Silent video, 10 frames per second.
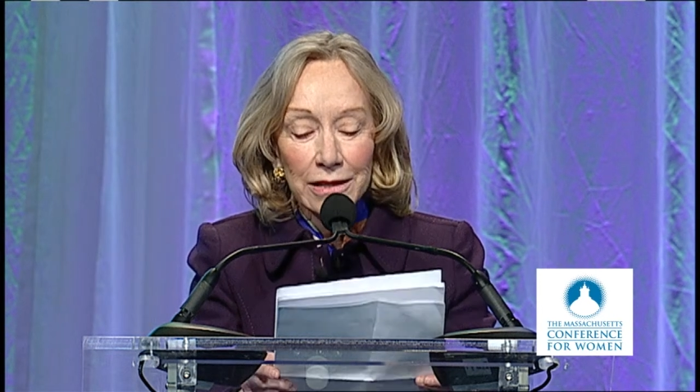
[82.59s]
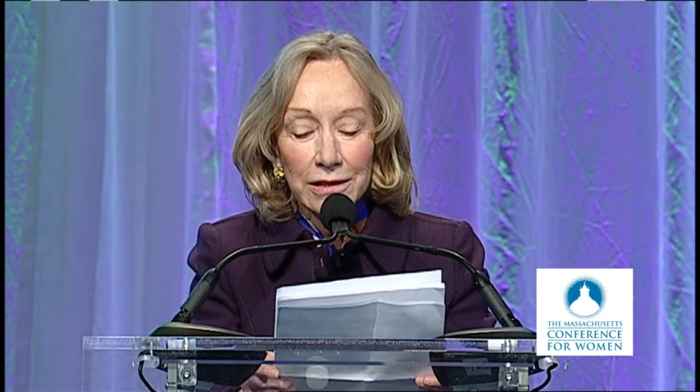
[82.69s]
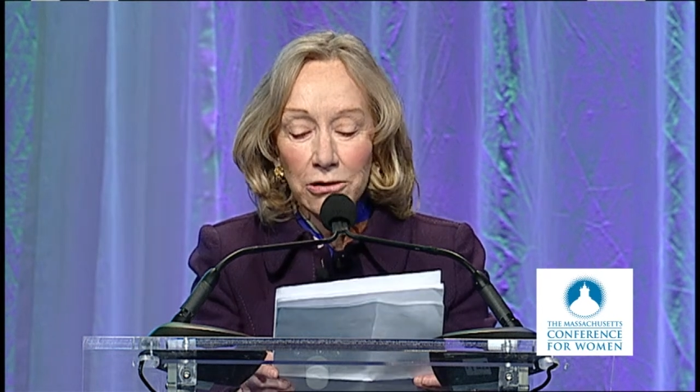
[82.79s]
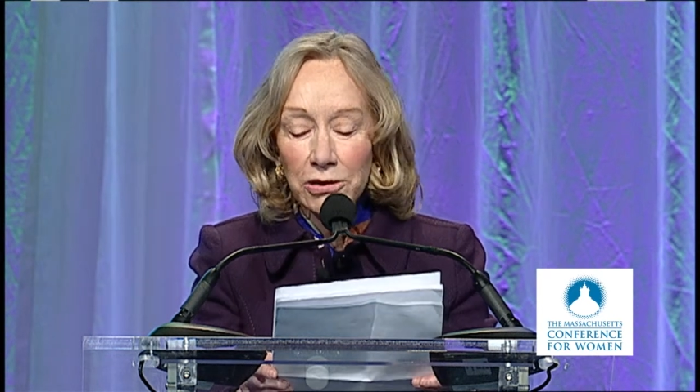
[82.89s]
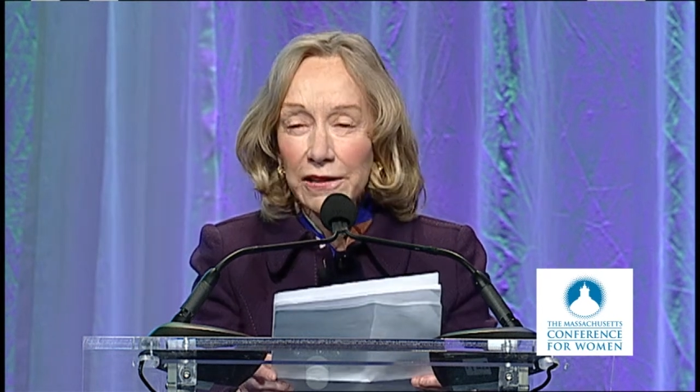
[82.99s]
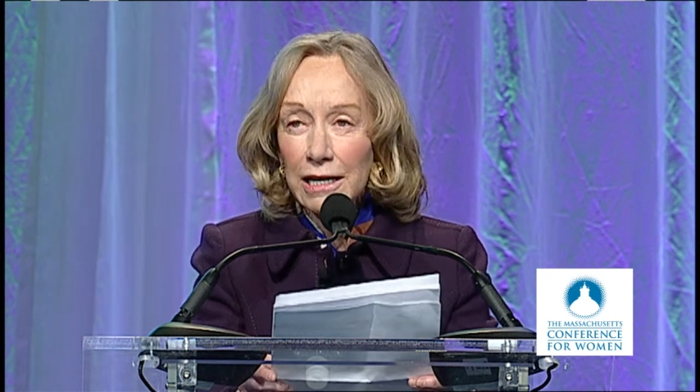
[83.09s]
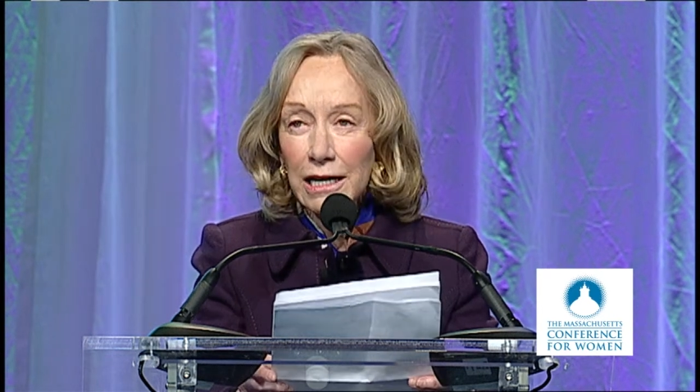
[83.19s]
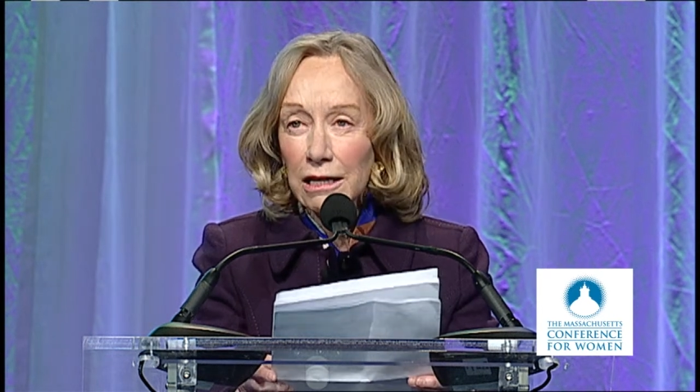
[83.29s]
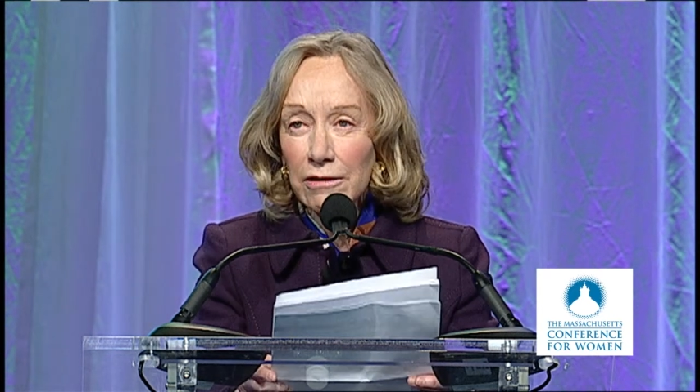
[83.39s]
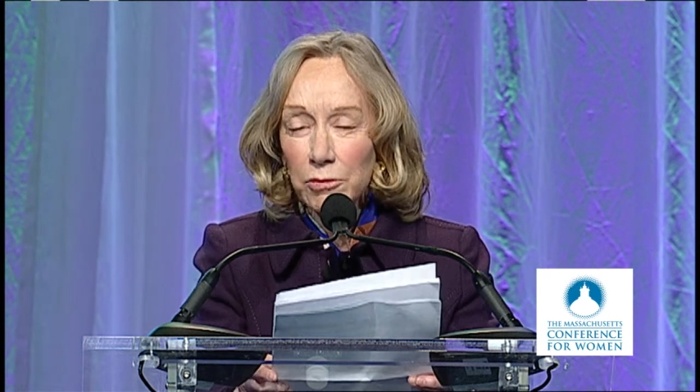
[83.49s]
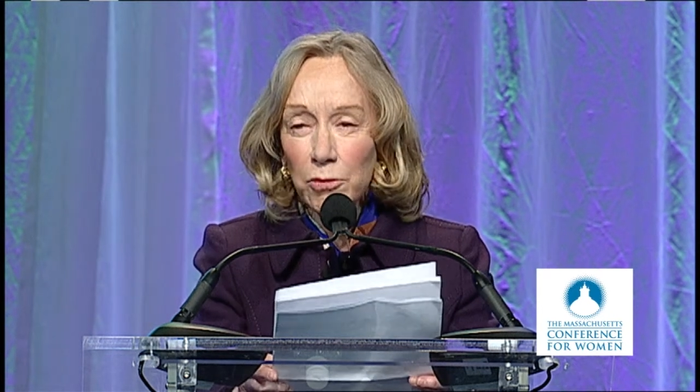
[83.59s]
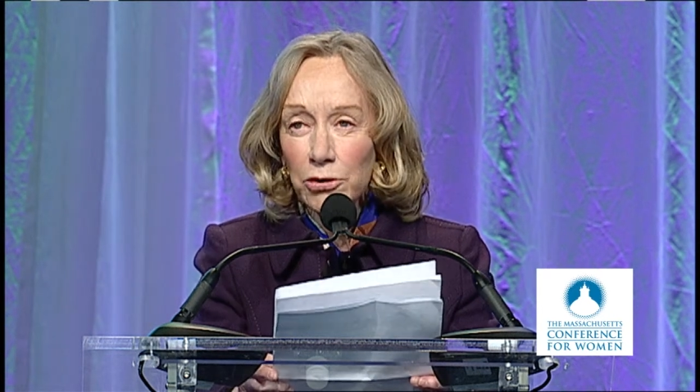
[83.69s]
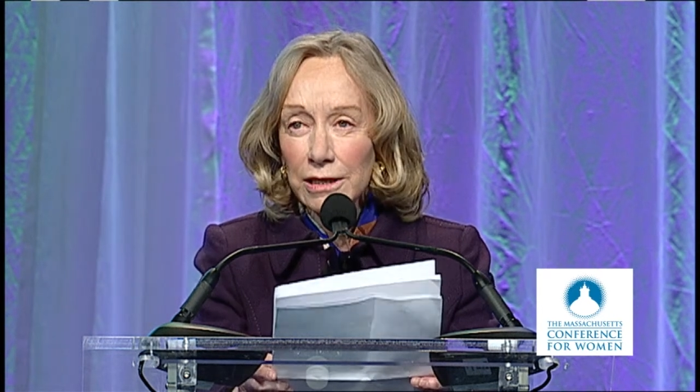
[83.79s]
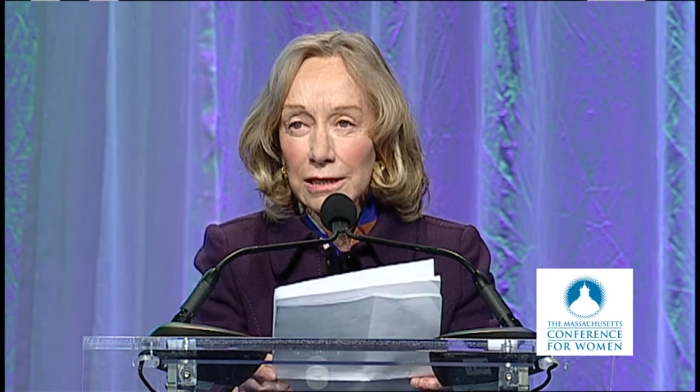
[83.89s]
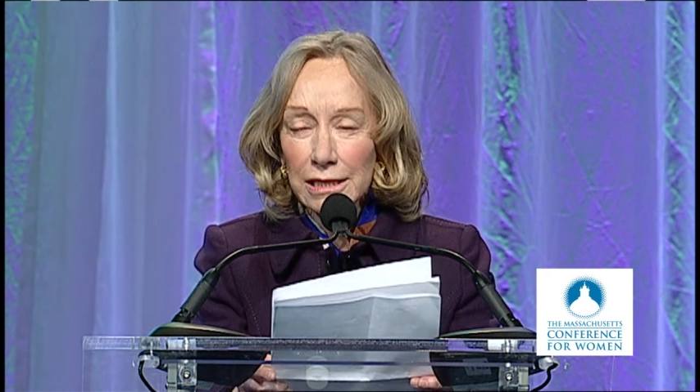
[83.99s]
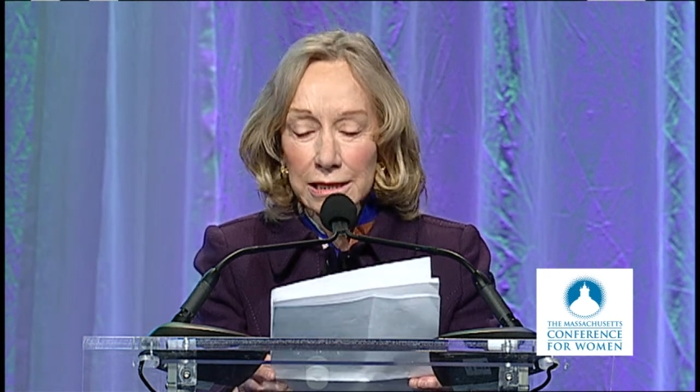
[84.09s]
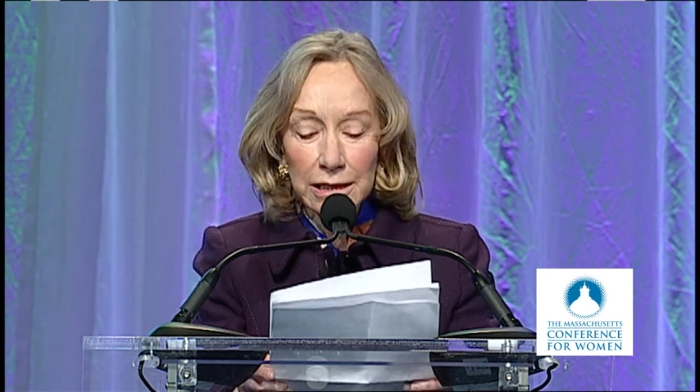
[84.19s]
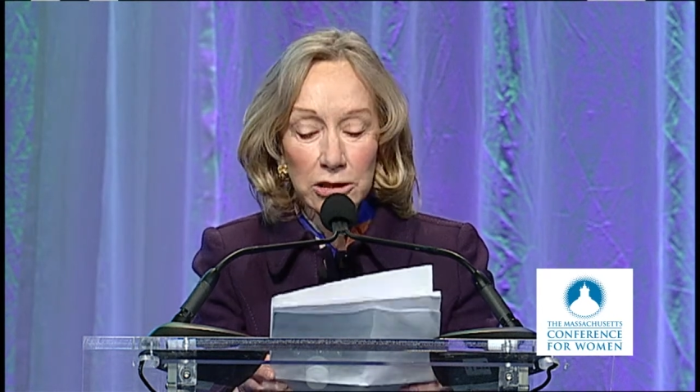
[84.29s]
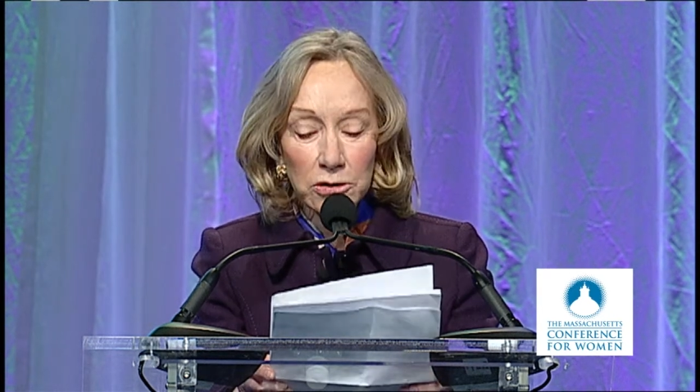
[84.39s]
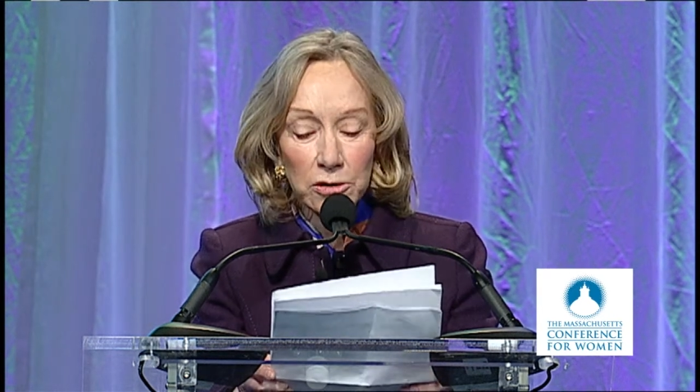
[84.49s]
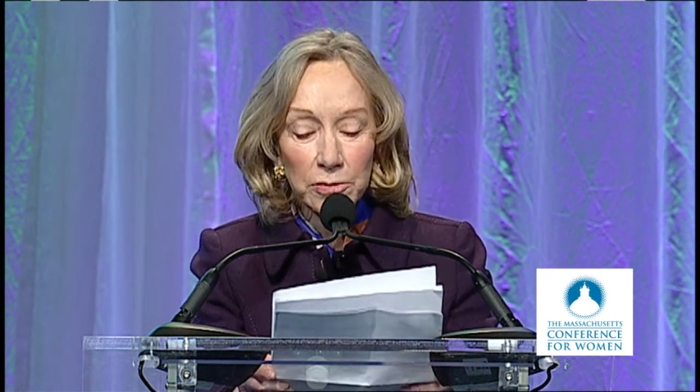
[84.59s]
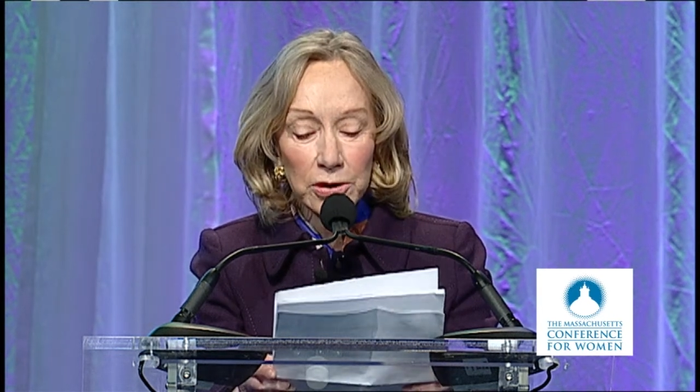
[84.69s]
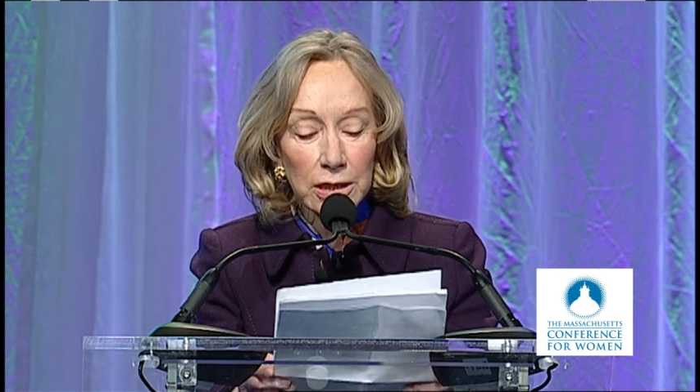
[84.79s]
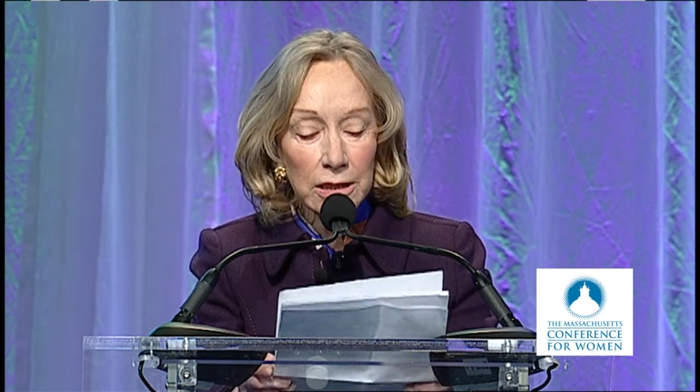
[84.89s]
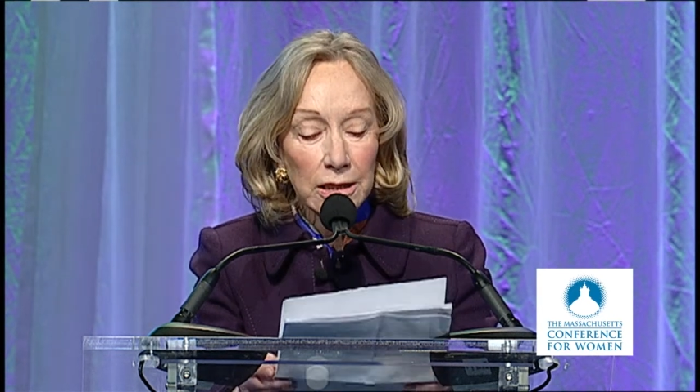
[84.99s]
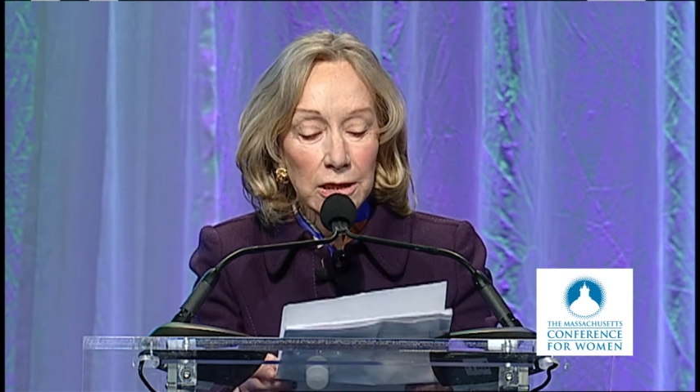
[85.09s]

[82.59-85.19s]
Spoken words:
The only thing I loved more than listening to a book